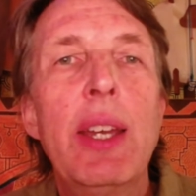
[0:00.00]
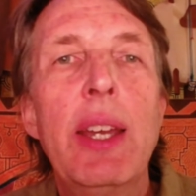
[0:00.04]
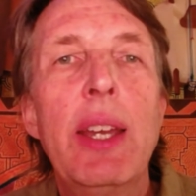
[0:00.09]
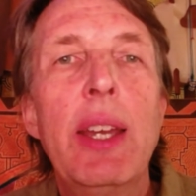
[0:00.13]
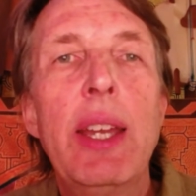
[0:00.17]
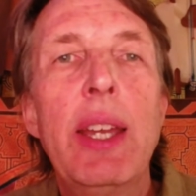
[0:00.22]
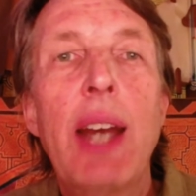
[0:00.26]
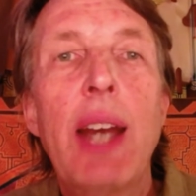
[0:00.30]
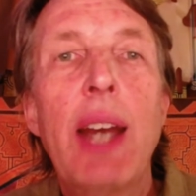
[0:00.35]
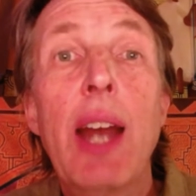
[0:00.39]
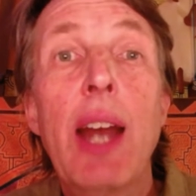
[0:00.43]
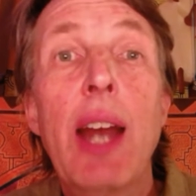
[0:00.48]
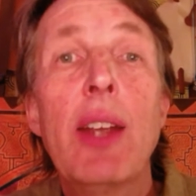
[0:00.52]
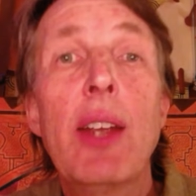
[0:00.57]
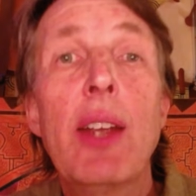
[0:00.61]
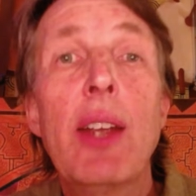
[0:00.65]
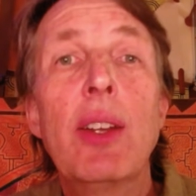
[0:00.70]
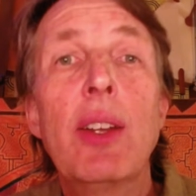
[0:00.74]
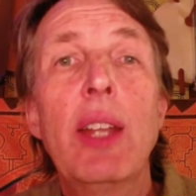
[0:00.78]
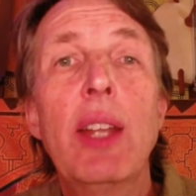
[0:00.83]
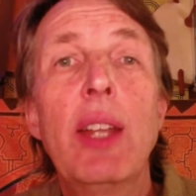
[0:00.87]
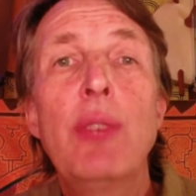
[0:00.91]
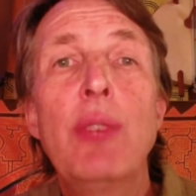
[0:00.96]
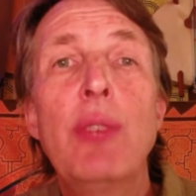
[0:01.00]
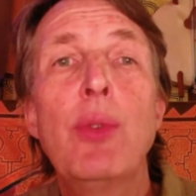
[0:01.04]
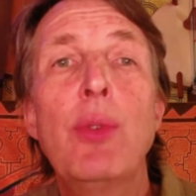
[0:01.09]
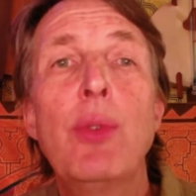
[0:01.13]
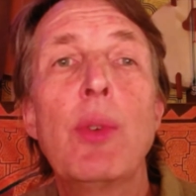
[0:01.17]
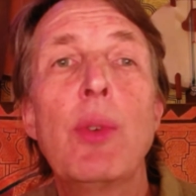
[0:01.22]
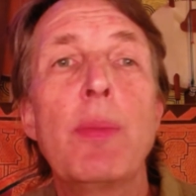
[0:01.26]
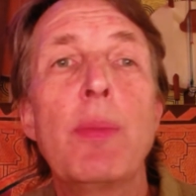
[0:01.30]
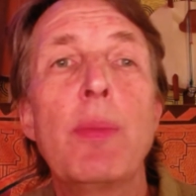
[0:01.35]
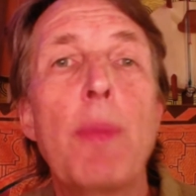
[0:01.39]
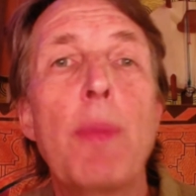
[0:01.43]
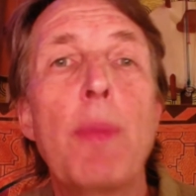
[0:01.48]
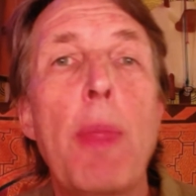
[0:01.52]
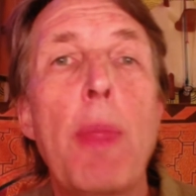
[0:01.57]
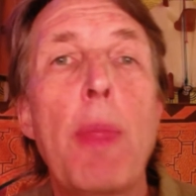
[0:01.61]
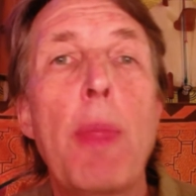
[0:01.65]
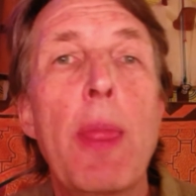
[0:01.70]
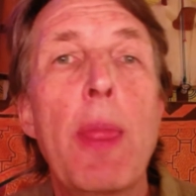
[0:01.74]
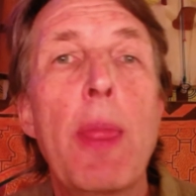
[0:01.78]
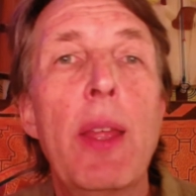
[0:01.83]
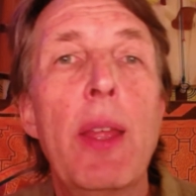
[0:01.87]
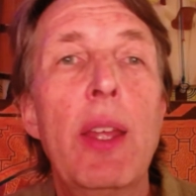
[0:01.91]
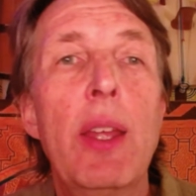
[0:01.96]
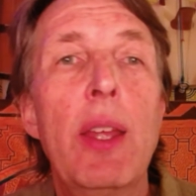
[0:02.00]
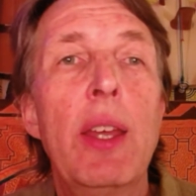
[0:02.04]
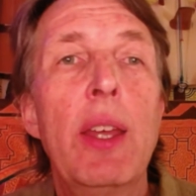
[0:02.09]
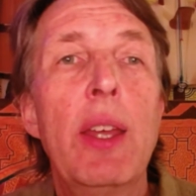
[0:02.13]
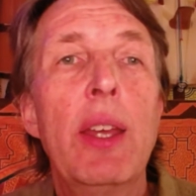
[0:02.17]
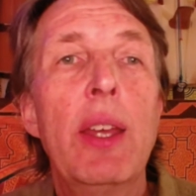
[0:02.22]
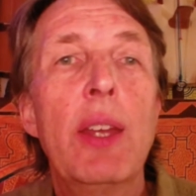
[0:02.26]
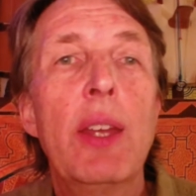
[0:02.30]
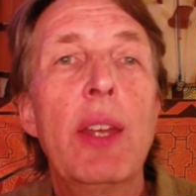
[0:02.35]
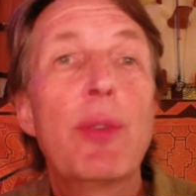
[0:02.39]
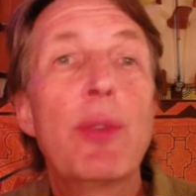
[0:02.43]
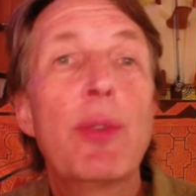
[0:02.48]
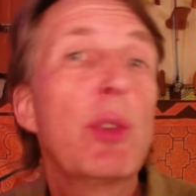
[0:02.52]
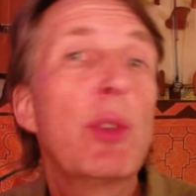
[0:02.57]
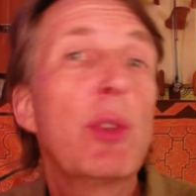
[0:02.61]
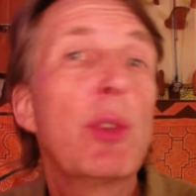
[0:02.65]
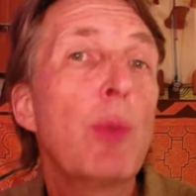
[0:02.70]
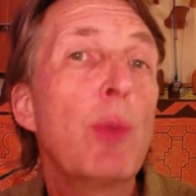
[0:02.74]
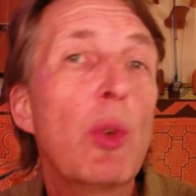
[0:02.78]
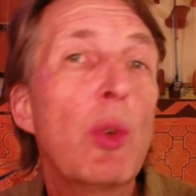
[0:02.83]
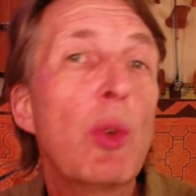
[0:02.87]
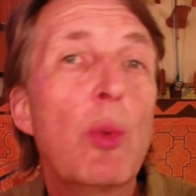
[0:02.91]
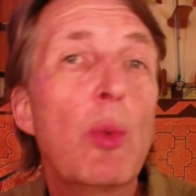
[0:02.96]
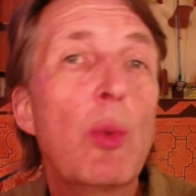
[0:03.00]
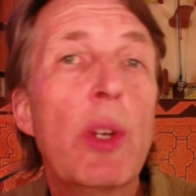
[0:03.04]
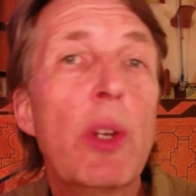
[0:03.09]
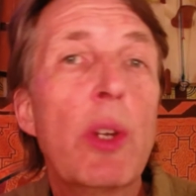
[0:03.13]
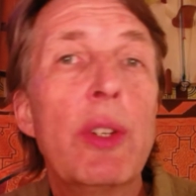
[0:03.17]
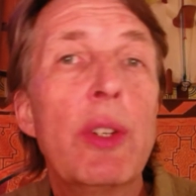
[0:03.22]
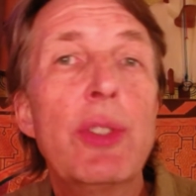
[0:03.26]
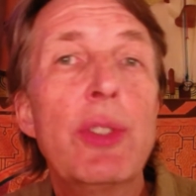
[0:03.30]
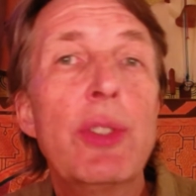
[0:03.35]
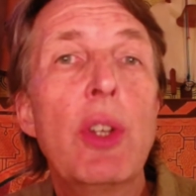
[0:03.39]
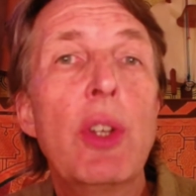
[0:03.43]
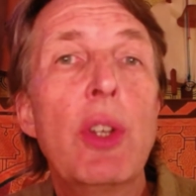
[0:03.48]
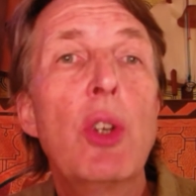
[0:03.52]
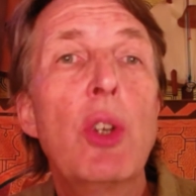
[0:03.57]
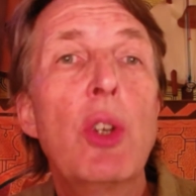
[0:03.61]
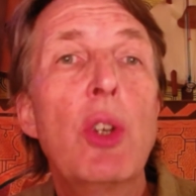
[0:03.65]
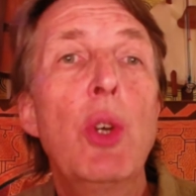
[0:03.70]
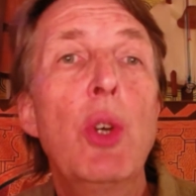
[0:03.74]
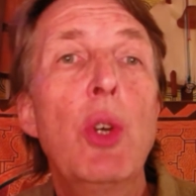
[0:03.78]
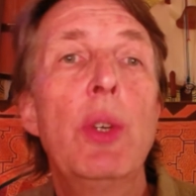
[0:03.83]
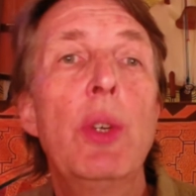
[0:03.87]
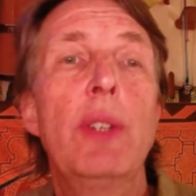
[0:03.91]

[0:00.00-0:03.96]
a higher life form? And furthermore, where is it all going?